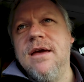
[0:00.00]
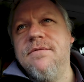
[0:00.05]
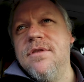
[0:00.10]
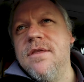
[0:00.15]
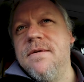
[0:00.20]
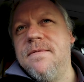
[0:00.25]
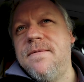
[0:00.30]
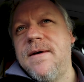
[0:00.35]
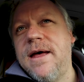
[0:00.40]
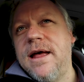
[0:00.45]

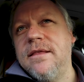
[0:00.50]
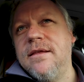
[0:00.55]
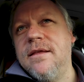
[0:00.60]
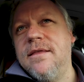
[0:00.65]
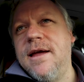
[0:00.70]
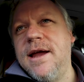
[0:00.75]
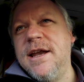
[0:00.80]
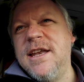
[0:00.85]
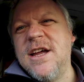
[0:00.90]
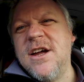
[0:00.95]
given the fact
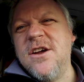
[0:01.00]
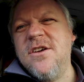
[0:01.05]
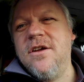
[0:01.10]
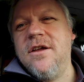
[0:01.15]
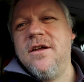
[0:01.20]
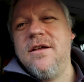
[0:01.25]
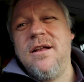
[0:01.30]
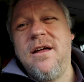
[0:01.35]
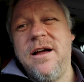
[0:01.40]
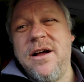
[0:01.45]
that they
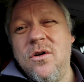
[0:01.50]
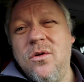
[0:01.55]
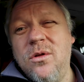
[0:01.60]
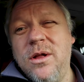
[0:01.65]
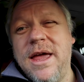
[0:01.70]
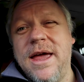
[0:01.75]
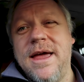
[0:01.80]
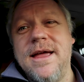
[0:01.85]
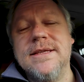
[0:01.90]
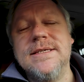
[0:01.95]
don't, like all
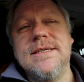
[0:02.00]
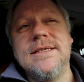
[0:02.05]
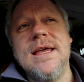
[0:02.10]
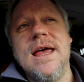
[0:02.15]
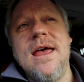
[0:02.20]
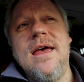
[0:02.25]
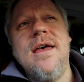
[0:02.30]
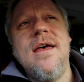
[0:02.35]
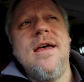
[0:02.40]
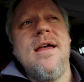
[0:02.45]
cats,
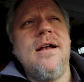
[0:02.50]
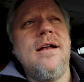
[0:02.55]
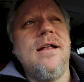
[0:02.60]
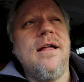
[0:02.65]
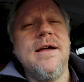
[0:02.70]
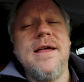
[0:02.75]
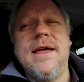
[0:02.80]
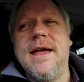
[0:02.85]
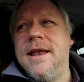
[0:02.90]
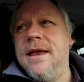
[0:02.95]

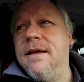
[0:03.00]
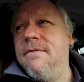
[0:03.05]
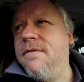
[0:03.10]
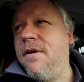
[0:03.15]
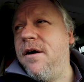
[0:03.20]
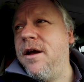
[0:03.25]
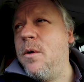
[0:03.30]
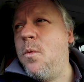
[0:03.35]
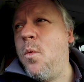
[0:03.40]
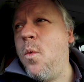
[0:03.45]
like getting
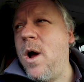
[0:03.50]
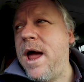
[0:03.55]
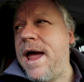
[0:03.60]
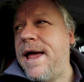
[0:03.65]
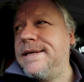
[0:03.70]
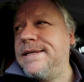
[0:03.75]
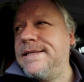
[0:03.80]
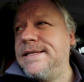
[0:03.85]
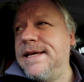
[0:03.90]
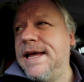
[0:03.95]
very
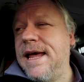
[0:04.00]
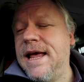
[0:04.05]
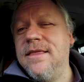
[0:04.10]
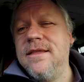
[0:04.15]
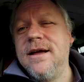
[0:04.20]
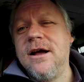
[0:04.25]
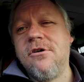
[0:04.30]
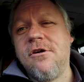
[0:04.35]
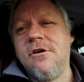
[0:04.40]
wet, and the